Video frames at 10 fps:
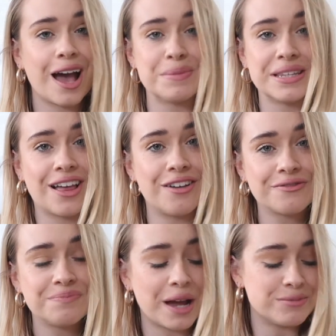in love.
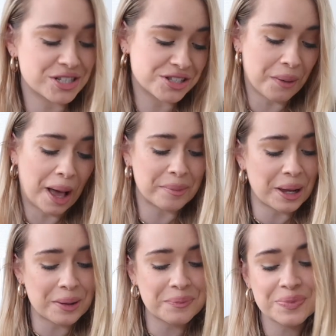I'm just so
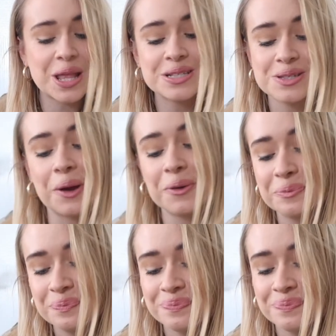happy. So,